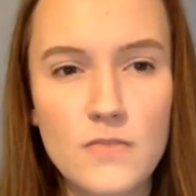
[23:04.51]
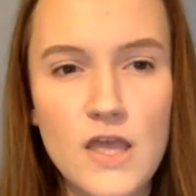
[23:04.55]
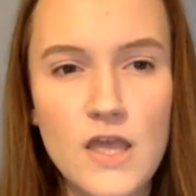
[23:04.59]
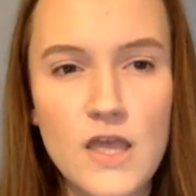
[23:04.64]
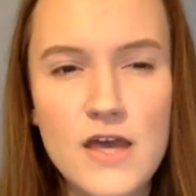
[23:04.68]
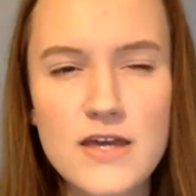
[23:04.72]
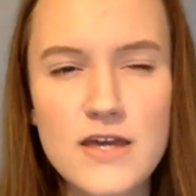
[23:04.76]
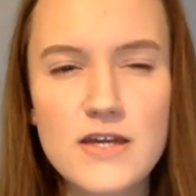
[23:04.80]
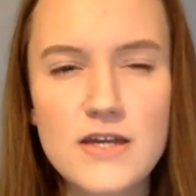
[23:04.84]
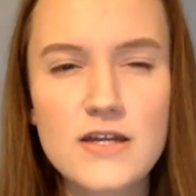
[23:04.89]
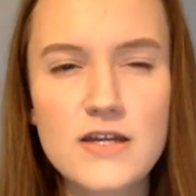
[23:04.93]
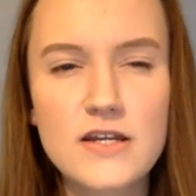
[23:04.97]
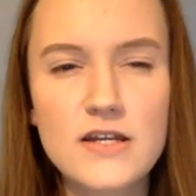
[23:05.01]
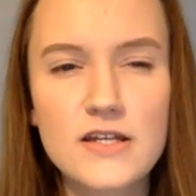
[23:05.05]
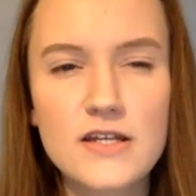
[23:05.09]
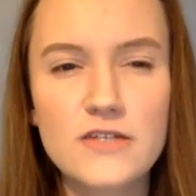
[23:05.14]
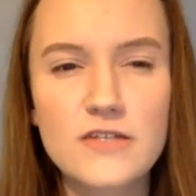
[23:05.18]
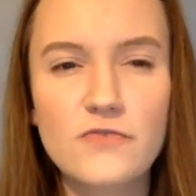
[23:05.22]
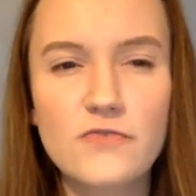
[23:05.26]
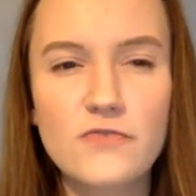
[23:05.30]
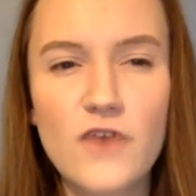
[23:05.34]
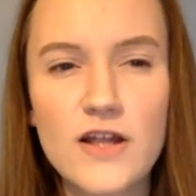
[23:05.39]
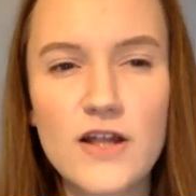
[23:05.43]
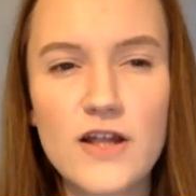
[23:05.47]
He and his
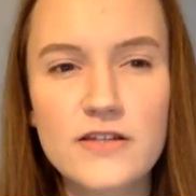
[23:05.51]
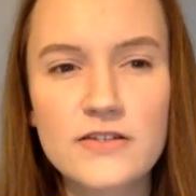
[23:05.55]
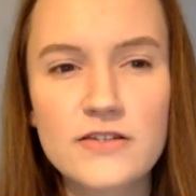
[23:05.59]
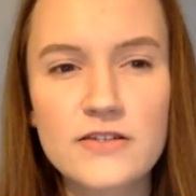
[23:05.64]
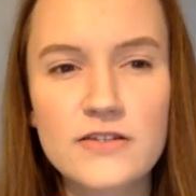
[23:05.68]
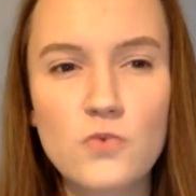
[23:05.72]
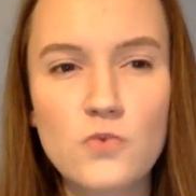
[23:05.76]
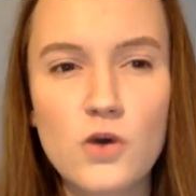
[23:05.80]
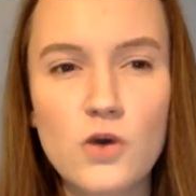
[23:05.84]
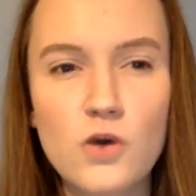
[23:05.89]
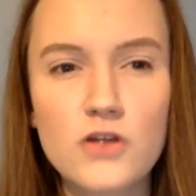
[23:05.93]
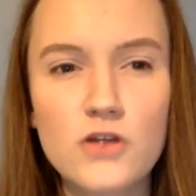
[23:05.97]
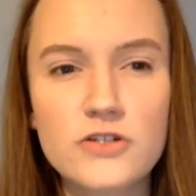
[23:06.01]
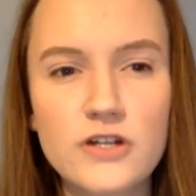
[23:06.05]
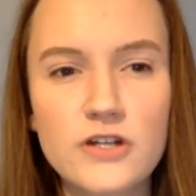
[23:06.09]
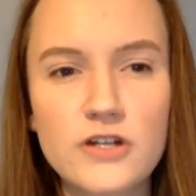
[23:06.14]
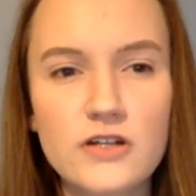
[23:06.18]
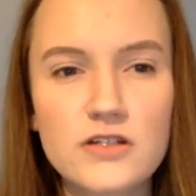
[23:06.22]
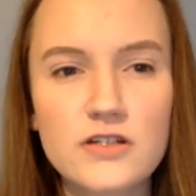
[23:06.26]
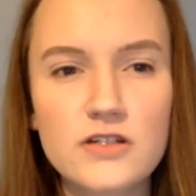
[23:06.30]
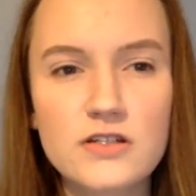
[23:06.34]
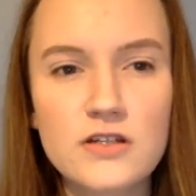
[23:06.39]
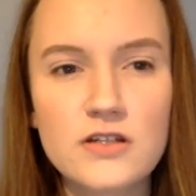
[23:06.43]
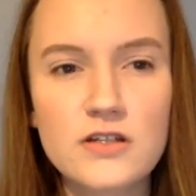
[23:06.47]
friends watch
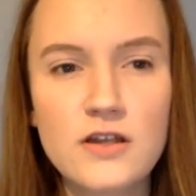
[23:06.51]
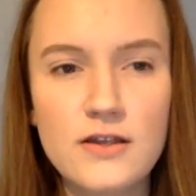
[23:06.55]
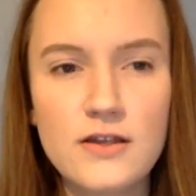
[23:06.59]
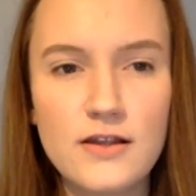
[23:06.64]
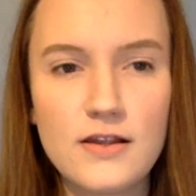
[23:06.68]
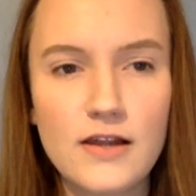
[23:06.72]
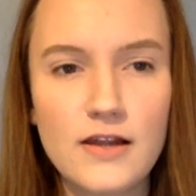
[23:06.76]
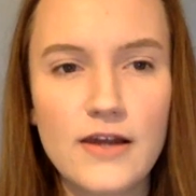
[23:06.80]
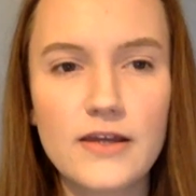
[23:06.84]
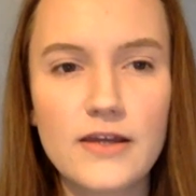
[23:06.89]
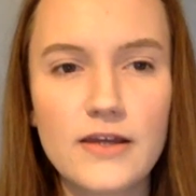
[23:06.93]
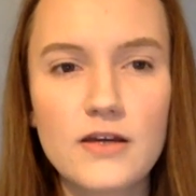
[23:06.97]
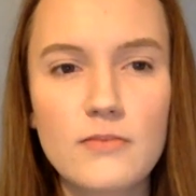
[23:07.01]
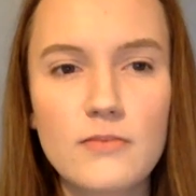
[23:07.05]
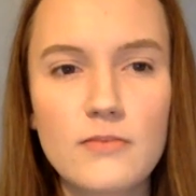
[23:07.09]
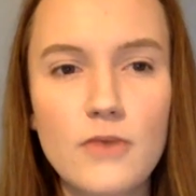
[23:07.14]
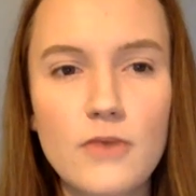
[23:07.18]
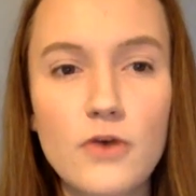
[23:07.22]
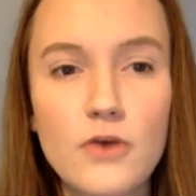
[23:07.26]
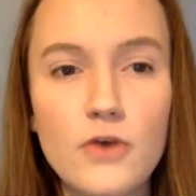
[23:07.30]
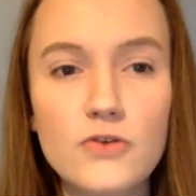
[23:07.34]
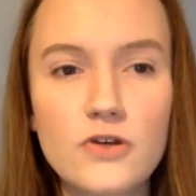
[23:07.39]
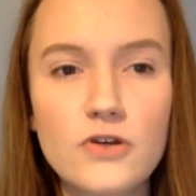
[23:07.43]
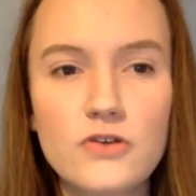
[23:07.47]
us like
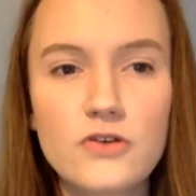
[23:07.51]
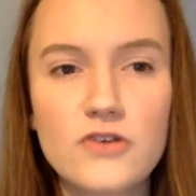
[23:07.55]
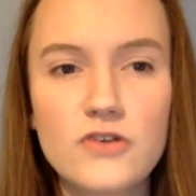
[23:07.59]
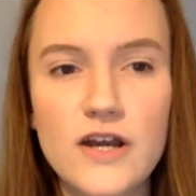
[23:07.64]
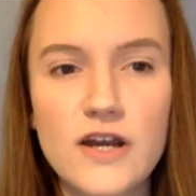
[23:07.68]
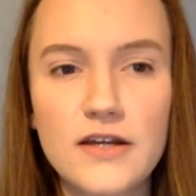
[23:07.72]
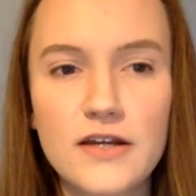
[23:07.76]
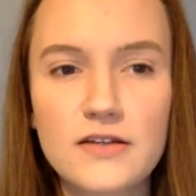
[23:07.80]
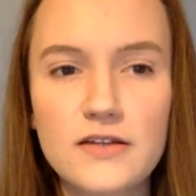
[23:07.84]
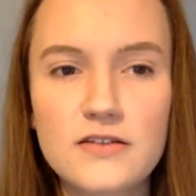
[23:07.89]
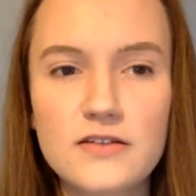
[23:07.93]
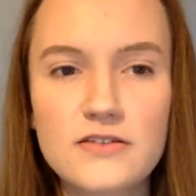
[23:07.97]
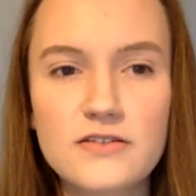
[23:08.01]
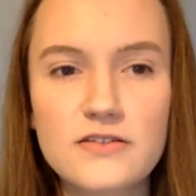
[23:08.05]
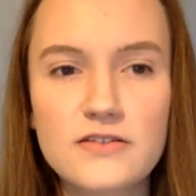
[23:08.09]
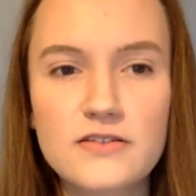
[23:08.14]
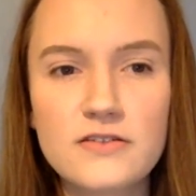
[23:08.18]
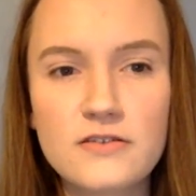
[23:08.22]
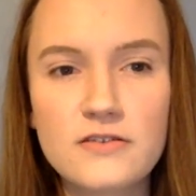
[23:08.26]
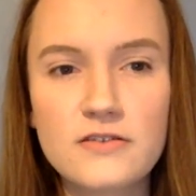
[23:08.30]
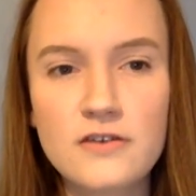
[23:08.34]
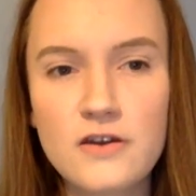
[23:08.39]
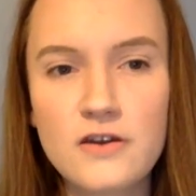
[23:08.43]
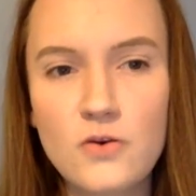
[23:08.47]
Komodo dragons,
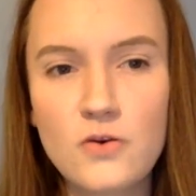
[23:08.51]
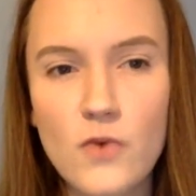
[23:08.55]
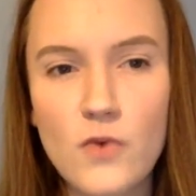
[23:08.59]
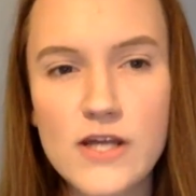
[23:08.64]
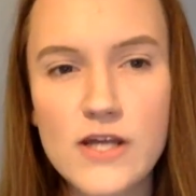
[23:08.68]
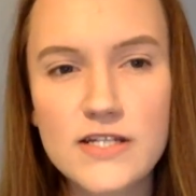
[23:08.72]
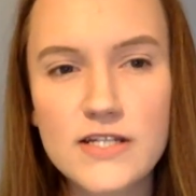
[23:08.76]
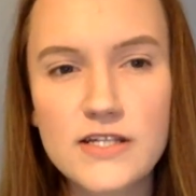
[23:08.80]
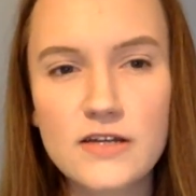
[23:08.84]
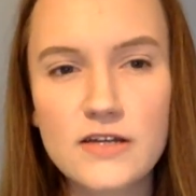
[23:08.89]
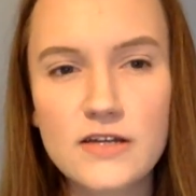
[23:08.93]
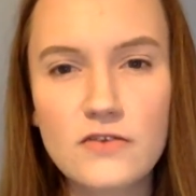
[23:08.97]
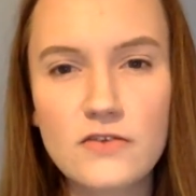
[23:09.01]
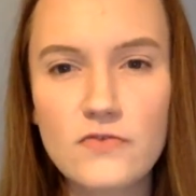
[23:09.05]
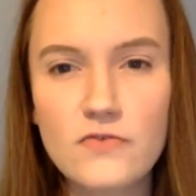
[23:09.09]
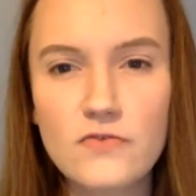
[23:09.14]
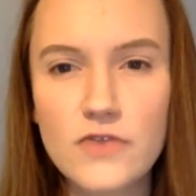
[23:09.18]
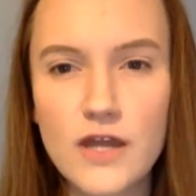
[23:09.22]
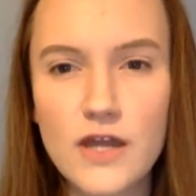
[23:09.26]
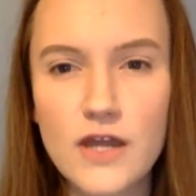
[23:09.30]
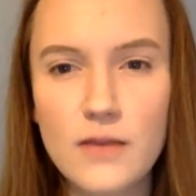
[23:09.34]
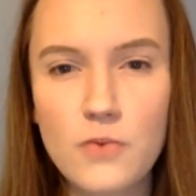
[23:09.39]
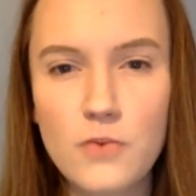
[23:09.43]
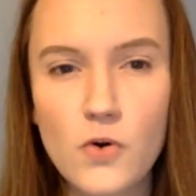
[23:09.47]
waiting for
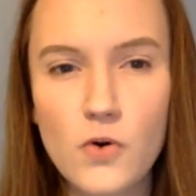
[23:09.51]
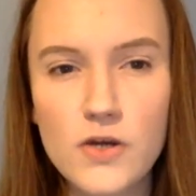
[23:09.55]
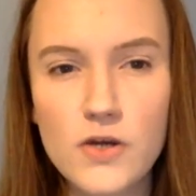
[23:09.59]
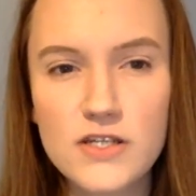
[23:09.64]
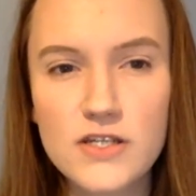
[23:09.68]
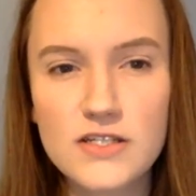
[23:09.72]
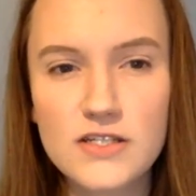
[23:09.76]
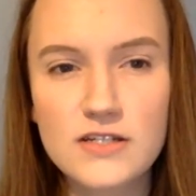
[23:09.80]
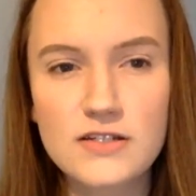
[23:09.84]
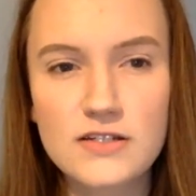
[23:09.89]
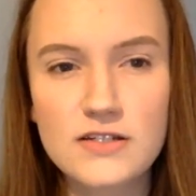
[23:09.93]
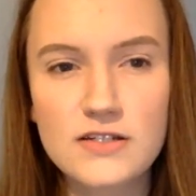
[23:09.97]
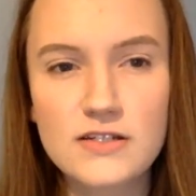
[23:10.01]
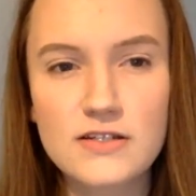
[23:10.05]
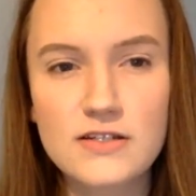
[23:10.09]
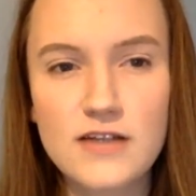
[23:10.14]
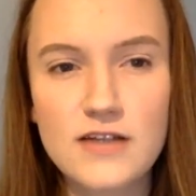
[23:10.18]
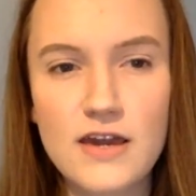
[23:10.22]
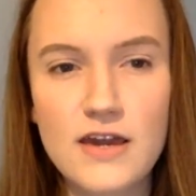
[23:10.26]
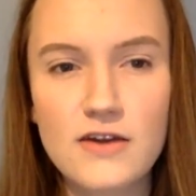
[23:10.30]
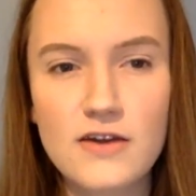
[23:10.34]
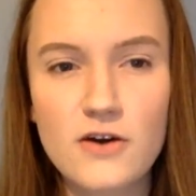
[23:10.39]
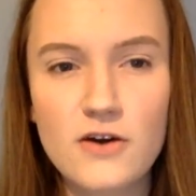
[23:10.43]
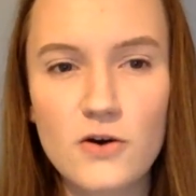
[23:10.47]
their poison to
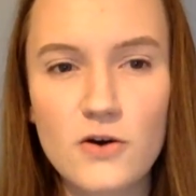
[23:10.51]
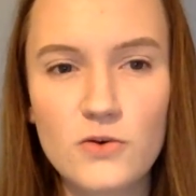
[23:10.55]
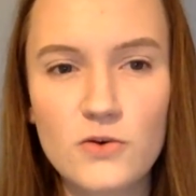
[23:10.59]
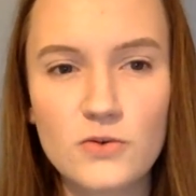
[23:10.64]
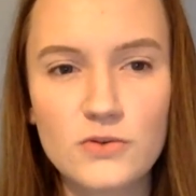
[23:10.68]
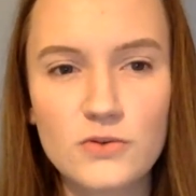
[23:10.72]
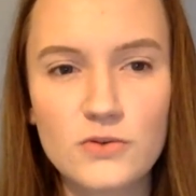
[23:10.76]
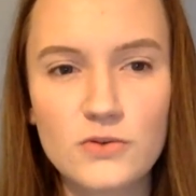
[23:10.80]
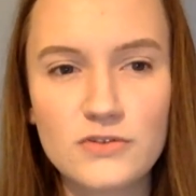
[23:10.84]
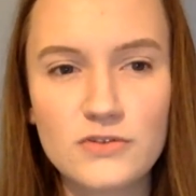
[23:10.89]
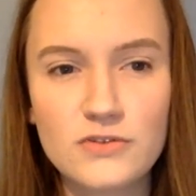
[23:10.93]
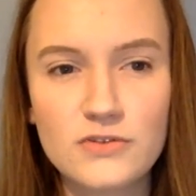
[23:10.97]
take hold.